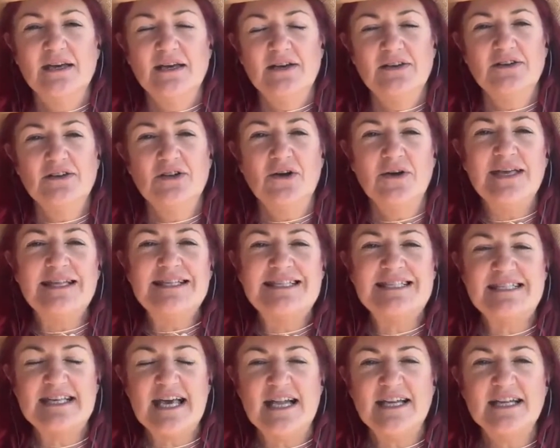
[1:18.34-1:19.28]
you know,
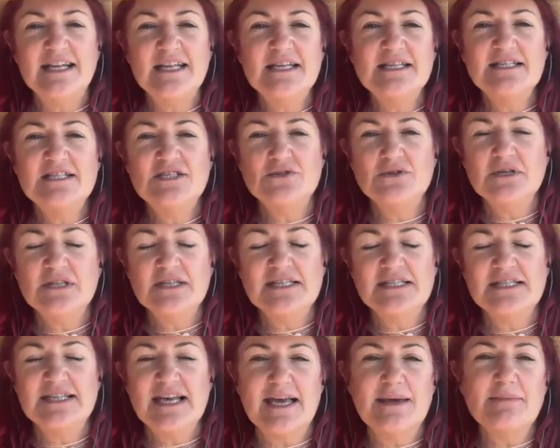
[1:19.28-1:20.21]
insanity is doing the
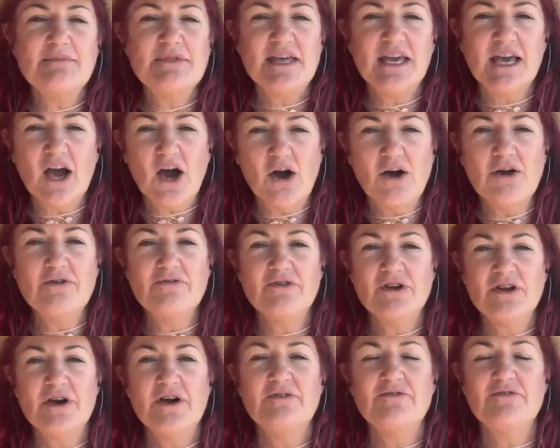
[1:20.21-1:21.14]
same thing over
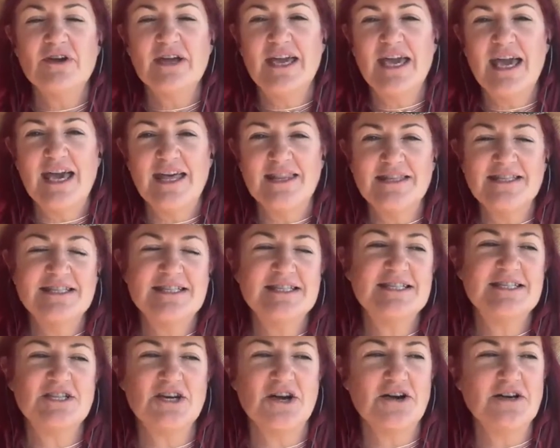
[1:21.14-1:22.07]
and over again. This
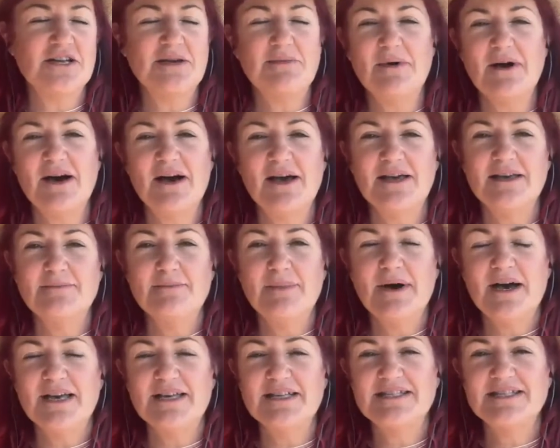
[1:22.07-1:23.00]
is Tony, my
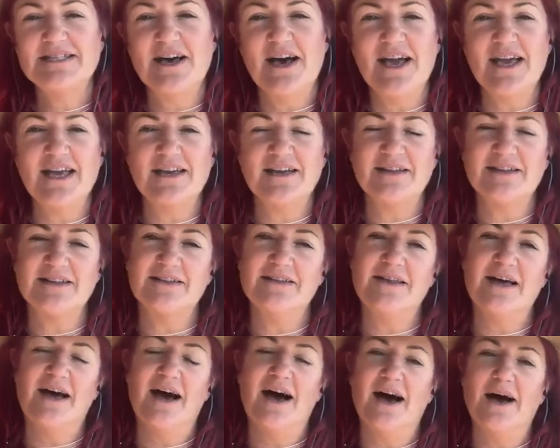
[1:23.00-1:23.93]
my psych
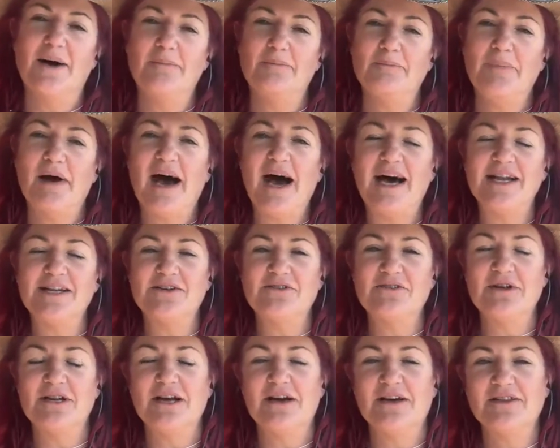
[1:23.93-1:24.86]
um, partner
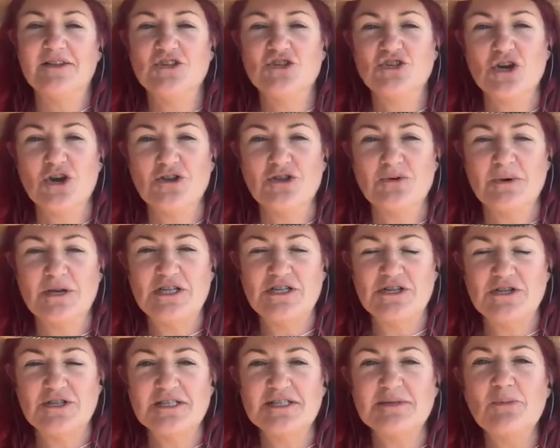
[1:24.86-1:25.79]
in the show that we
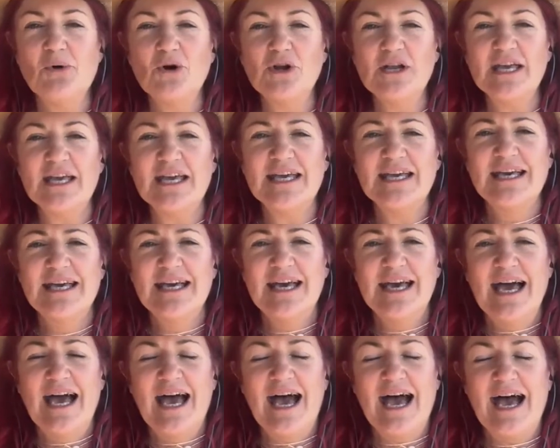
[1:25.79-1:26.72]
do this morning.
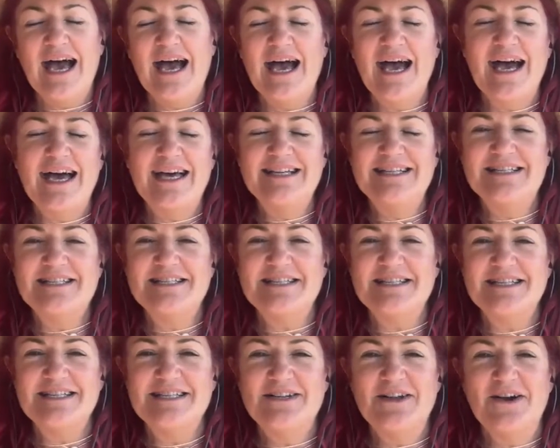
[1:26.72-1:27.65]
And,
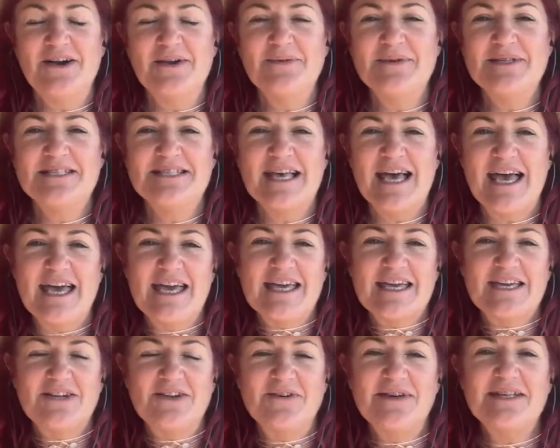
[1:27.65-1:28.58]
you know, he was
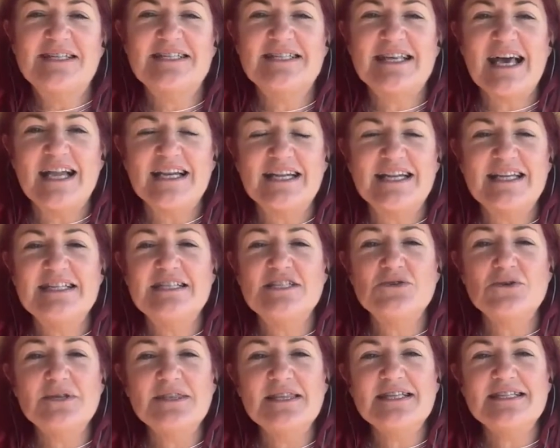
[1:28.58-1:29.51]
saying, you know, insanity is
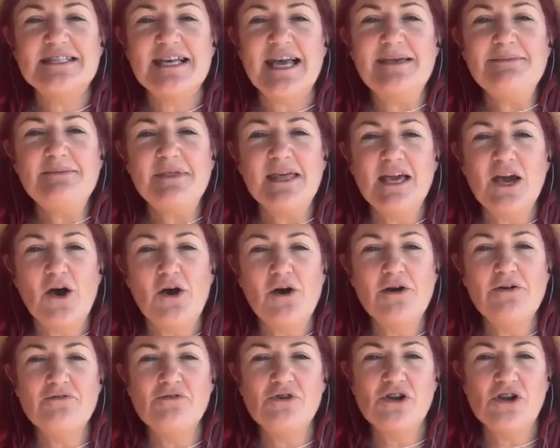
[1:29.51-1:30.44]
doing the same thing
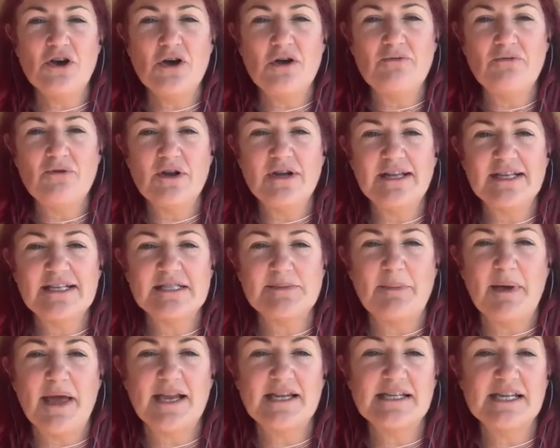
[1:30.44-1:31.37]
over and over and
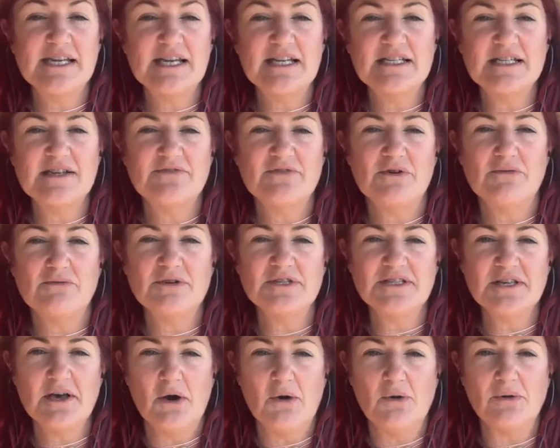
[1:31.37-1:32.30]
expecting a different
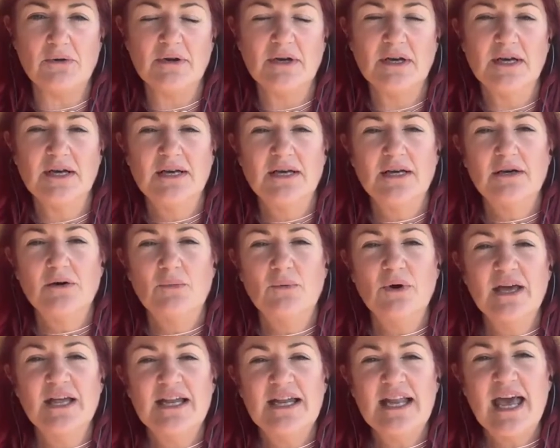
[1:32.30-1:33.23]
result.
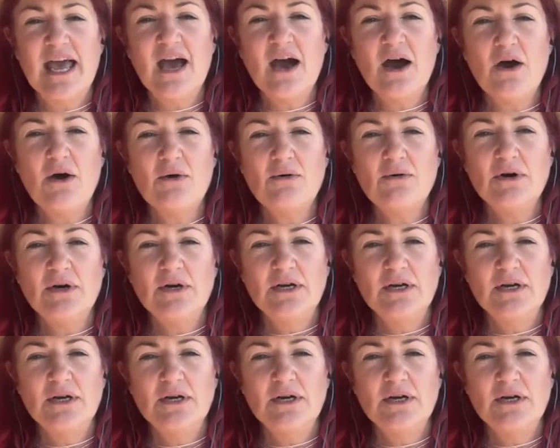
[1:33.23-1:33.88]
We are now